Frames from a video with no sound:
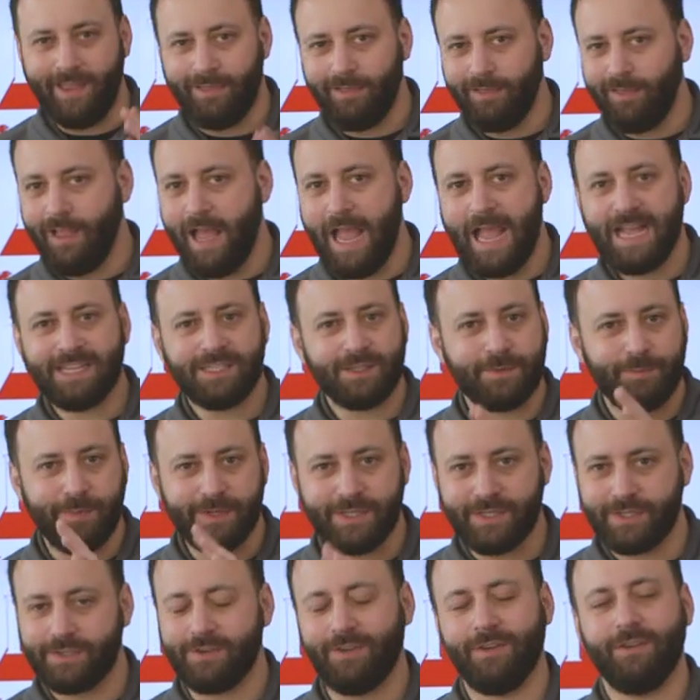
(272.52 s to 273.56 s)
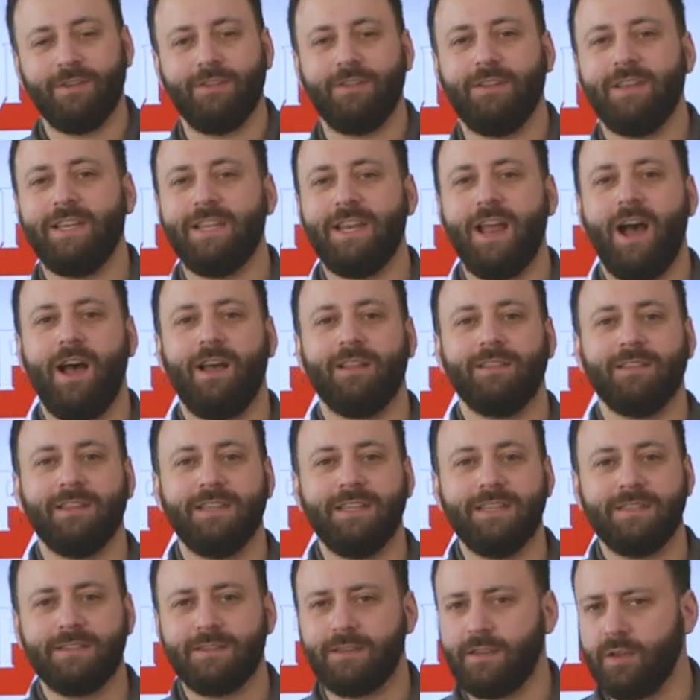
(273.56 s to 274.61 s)
And last, but certainly not
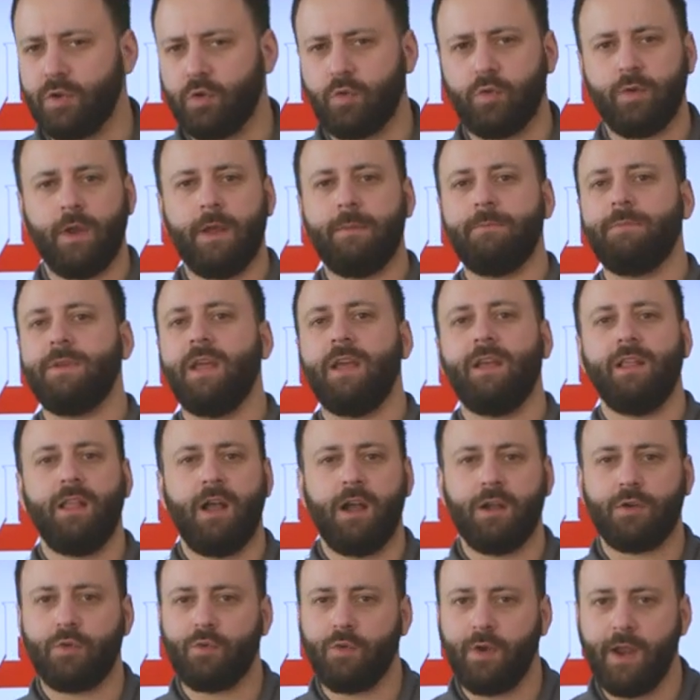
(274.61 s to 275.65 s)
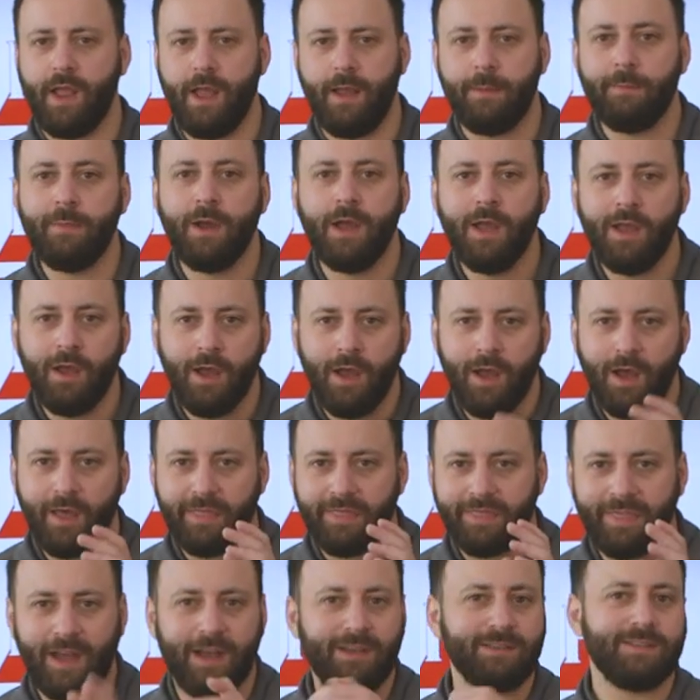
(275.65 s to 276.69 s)
least, the creme de la creme,
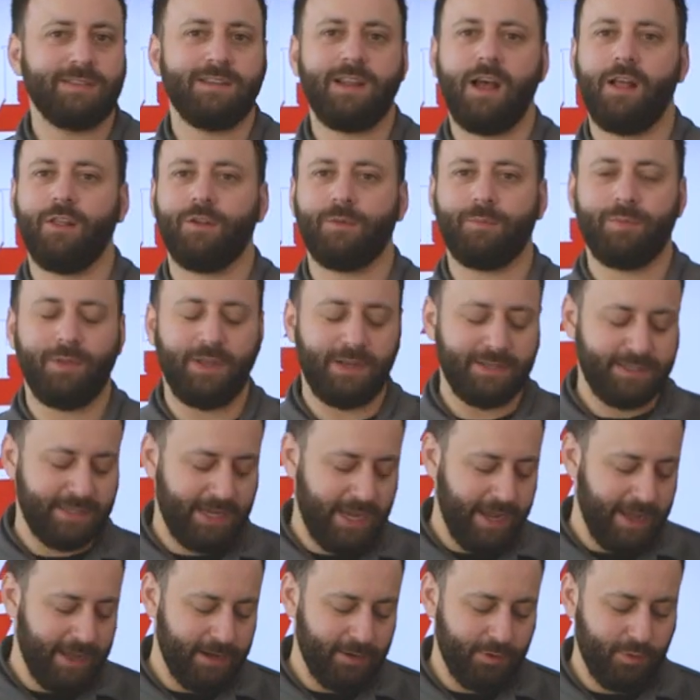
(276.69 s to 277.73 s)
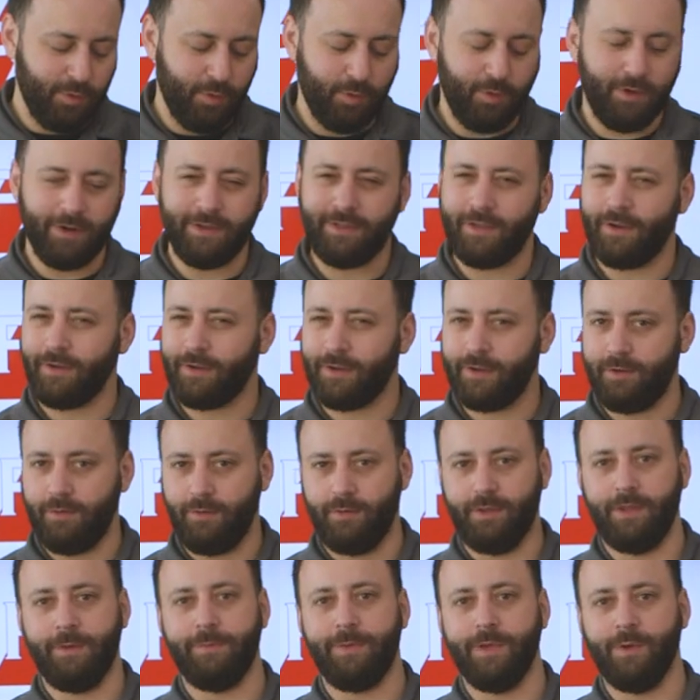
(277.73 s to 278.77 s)
$1,000 plus category, there can
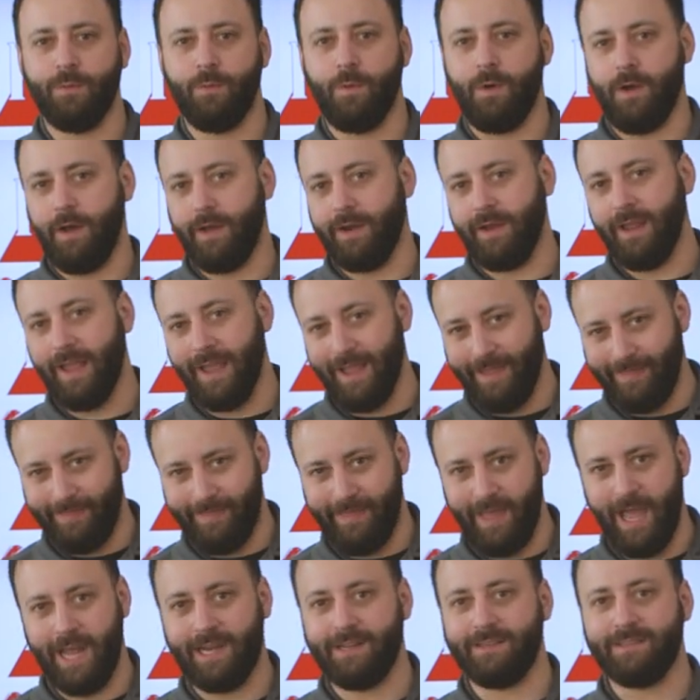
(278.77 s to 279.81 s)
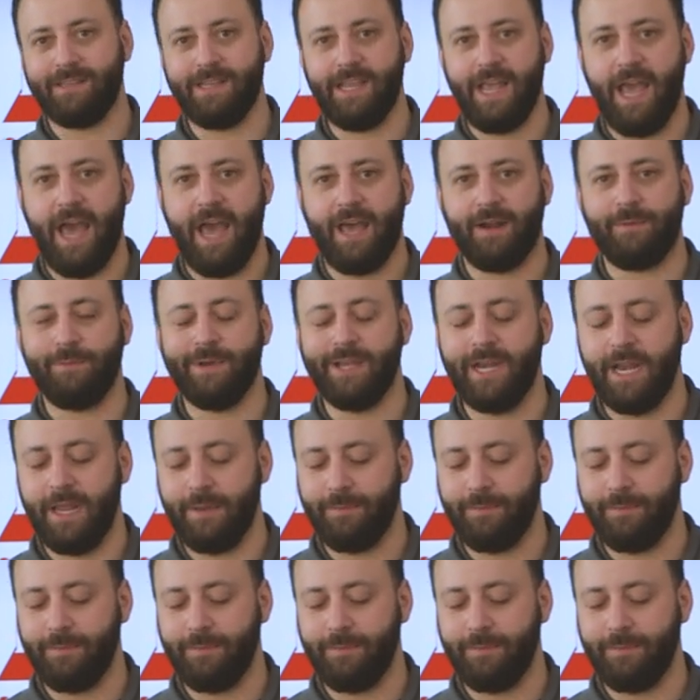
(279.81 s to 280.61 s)
only be one, and that is the Ataman